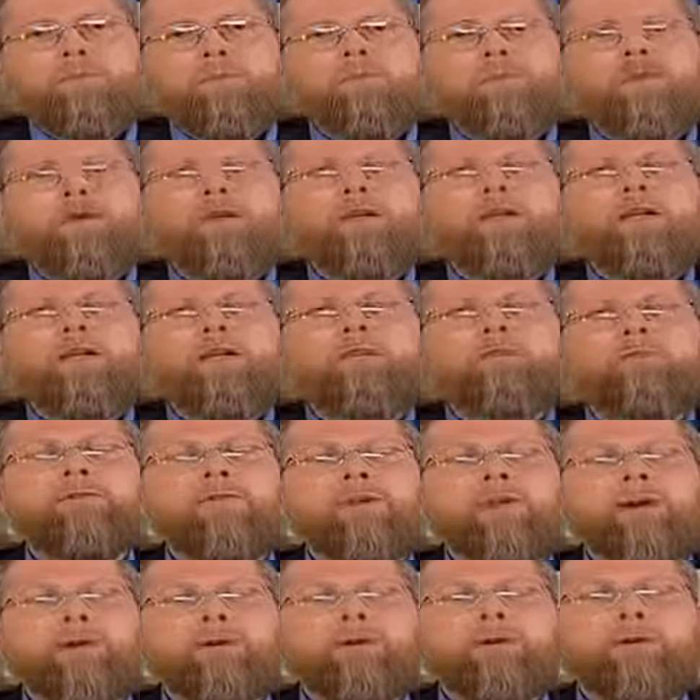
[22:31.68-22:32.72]
Pray for
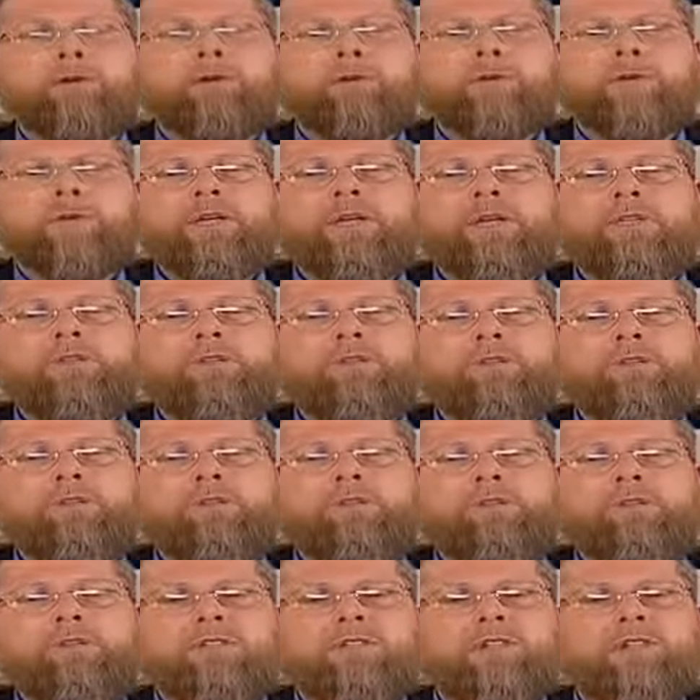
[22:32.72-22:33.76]
our Creator to
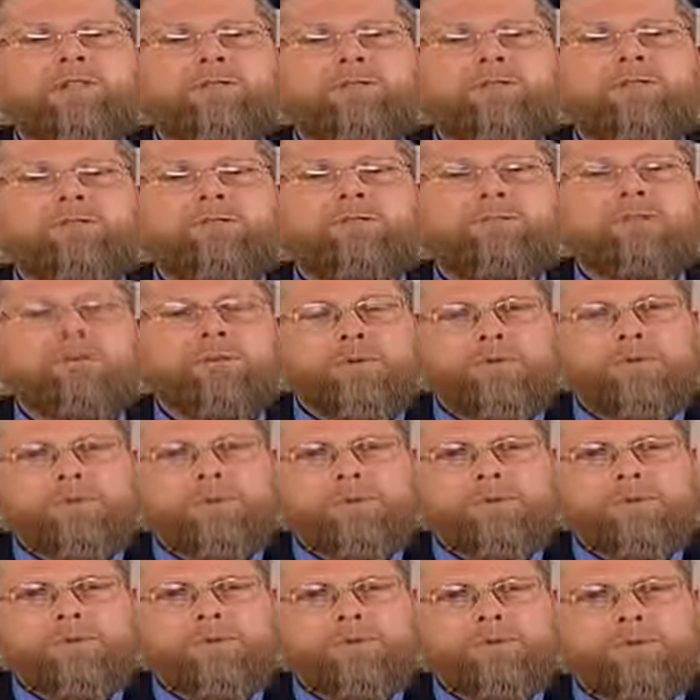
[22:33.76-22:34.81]
solve it for you.
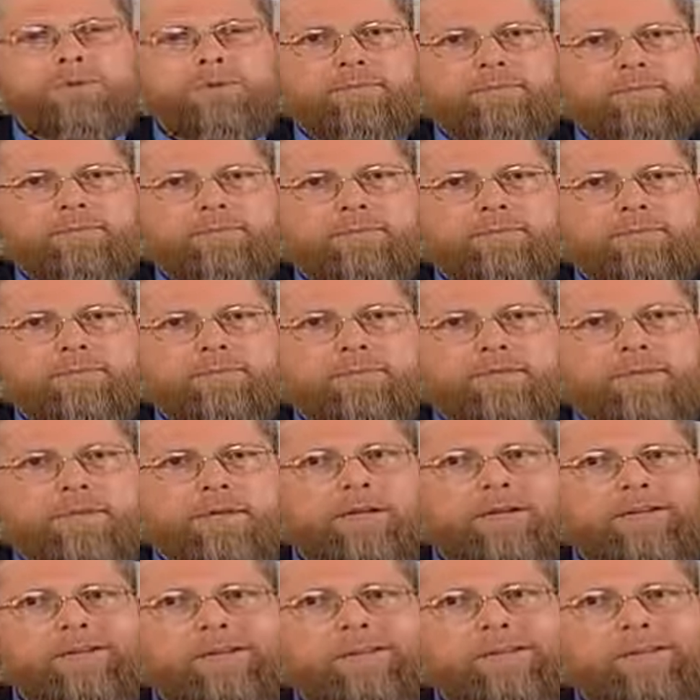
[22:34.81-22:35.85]

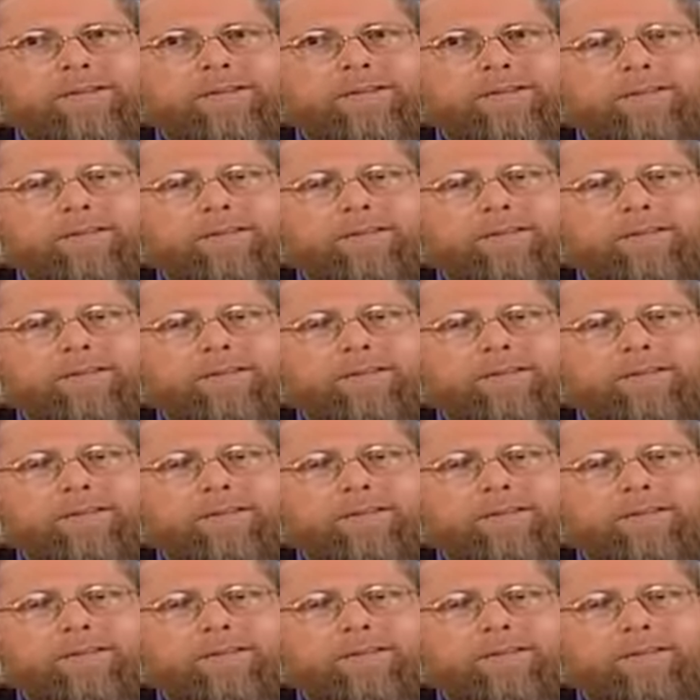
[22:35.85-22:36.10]
Again,